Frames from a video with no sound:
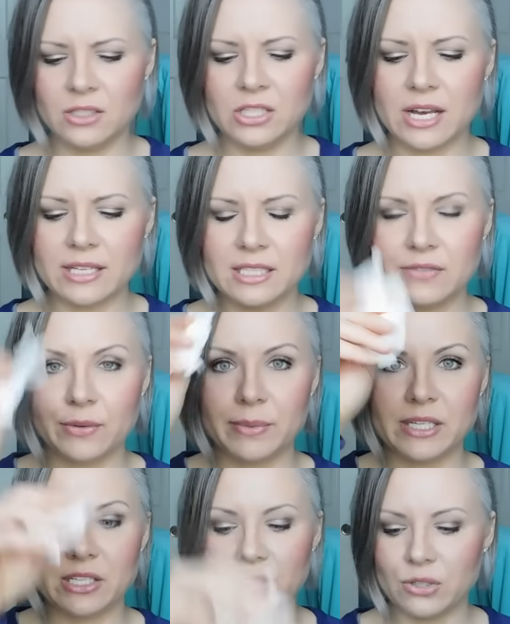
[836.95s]
dust from
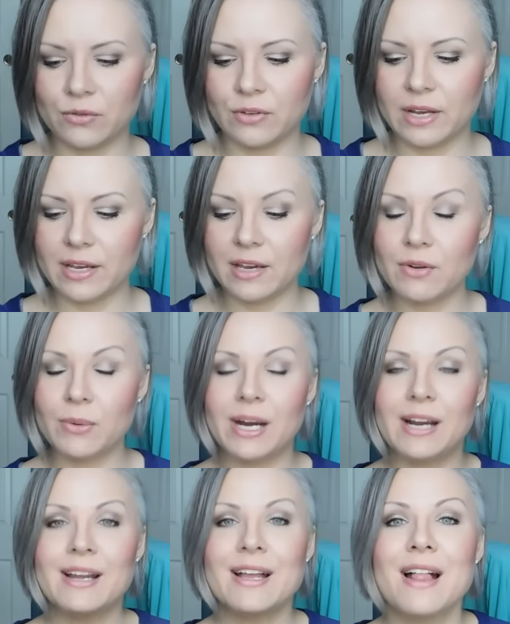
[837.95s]
my tissue flying
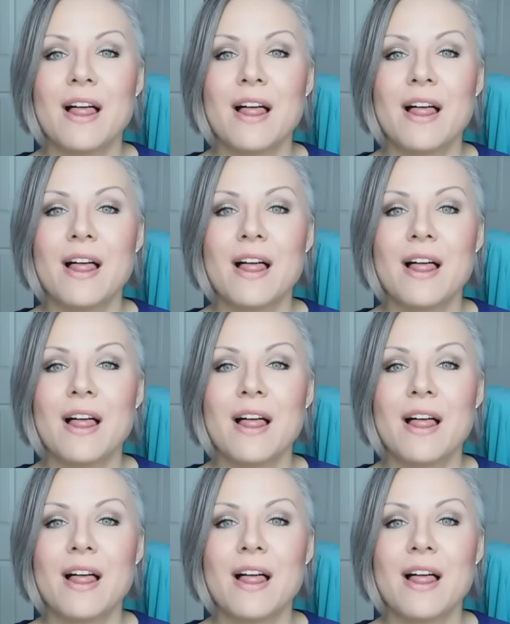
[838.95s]
everywhere.